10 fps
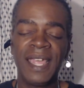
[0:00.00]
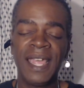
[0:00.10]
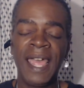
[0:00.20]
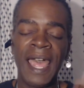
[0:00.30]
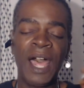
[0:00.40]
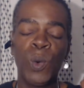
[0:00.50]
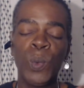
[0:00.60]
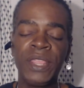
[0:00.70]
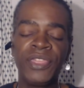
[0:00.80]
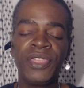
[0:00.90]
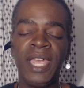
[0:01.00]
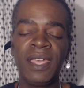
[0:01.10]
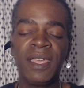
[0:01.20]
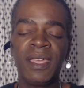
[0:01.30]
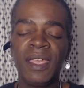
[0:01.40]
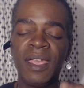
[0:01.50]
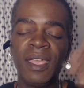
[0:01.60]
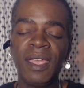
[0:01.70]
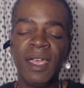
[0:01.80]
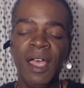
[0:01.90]
How we think
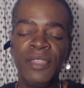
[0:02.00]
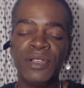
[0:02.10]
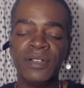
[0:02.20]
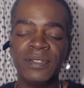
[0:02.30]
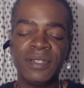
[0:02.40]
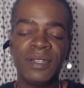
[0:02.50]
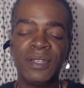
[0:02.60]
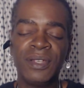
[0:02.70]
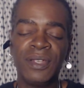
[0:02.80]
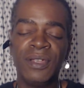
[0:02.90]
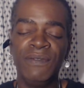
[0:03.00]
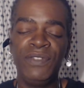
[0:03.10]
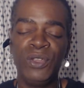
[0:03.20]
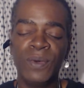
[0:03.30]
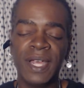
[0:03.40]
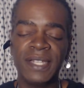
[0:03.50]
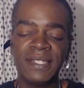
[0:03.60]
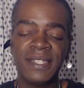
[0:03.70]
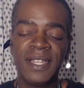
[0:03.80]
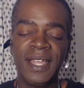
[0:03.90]
others view
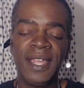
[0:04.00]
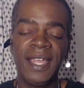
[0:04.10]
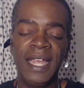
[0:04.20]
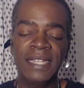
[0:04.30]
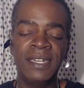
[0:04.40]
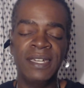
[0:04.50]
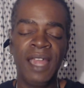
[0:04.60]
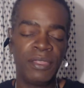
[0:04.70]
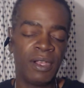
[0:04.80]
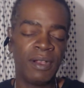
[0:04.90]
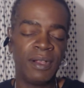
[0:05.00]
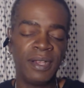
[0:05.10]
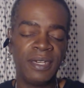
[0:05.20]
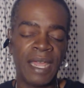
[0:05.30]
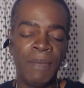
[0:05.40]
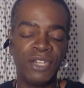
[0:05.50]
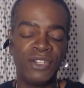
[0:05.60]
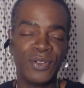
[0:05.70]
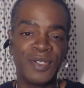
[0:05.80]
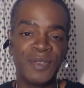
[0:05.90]
us is another
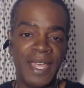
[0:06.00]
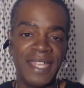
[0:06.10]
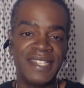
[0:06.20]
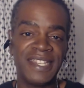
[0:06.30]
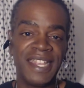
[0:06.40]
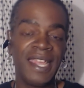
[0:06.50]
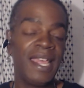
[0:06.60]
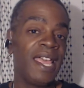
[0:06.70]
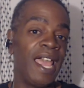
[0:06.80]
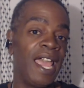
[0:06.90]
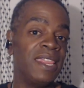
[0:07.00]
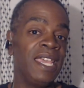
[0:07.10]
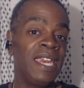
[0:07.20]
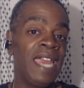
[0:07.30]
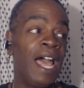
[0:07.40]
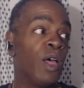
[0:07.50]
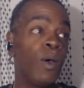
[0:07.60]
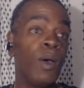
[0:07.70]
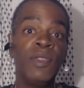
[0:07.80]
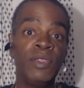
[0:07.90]
dimensional space. And then how
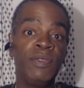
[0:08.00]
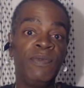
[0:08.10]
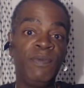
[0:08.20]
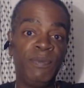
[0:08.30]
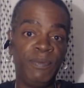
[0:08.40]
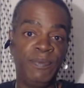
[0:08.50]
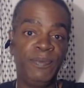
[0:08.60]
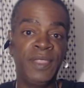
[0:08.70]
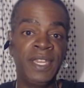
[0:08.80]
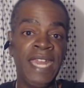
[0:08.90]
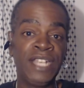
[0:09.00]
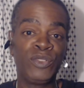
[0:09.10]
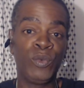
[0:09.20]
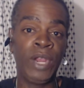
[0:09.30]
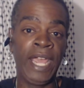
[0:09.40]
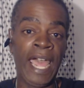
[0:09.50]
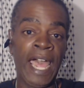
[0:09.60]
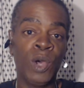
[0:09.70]
the next ring out